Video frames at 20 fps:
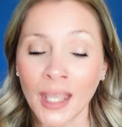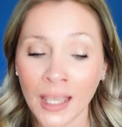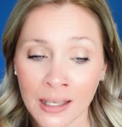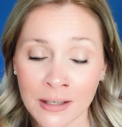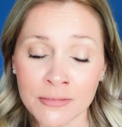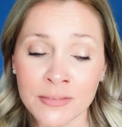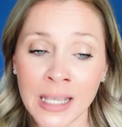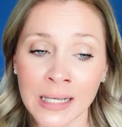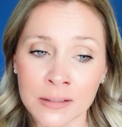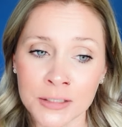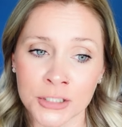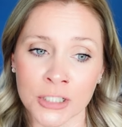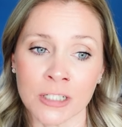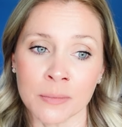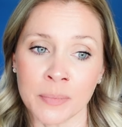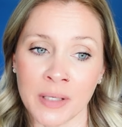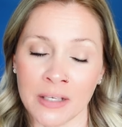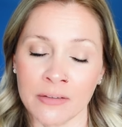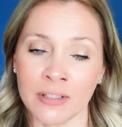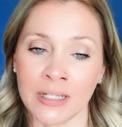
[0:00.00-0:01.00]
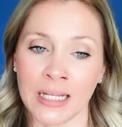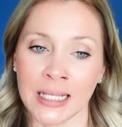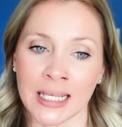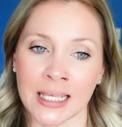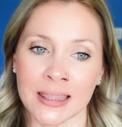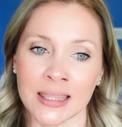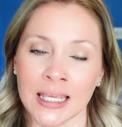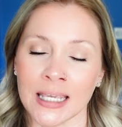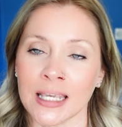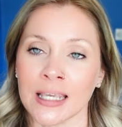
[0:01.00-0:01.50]
I've now started pivoting
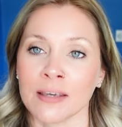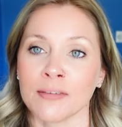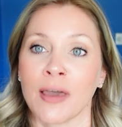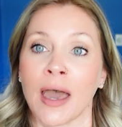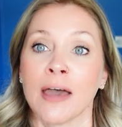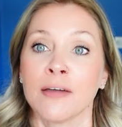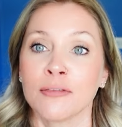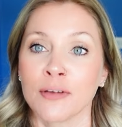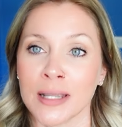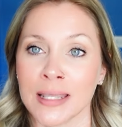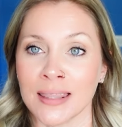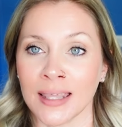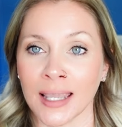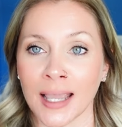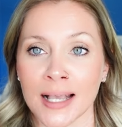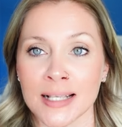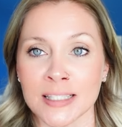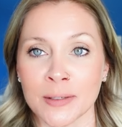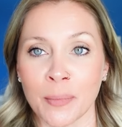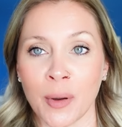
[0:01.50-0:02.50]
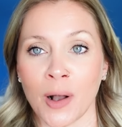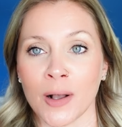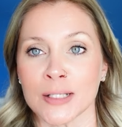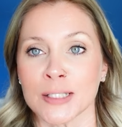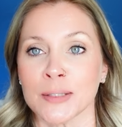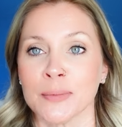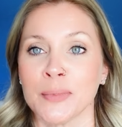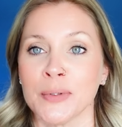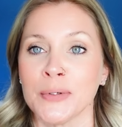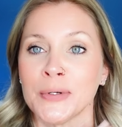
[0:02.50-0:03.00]
and thinking of everything as a
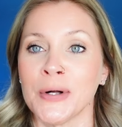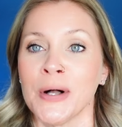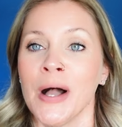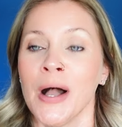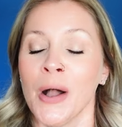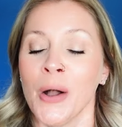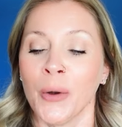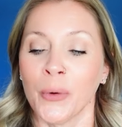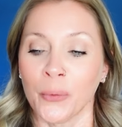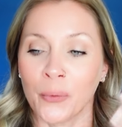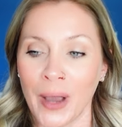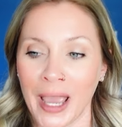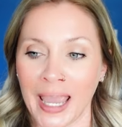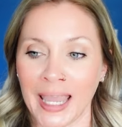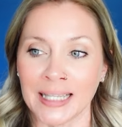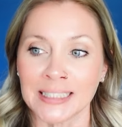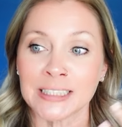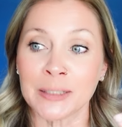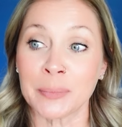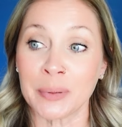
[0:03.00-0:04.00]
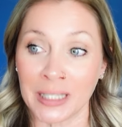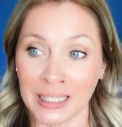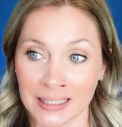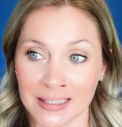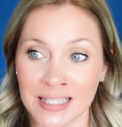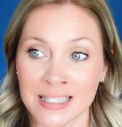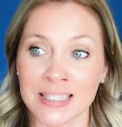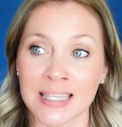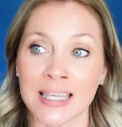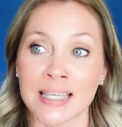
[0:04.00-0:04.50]
possible way to plant
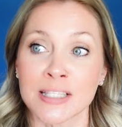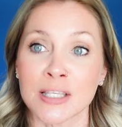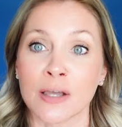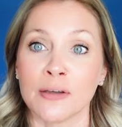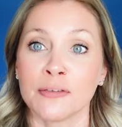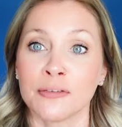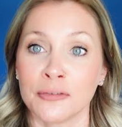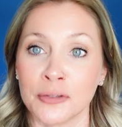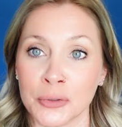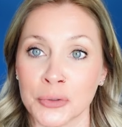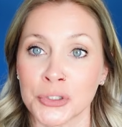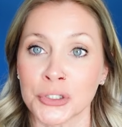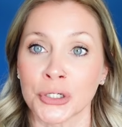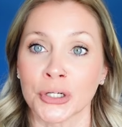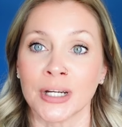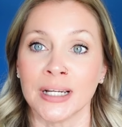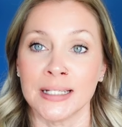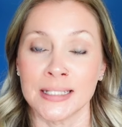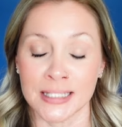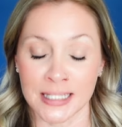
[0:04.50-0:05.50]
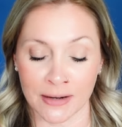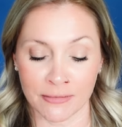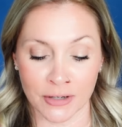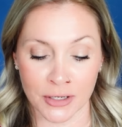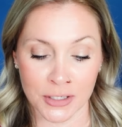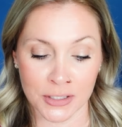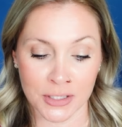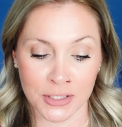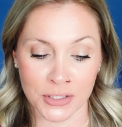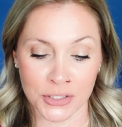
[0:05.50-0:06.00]
the seeds of future
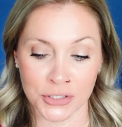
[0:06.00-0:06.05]
endeavors.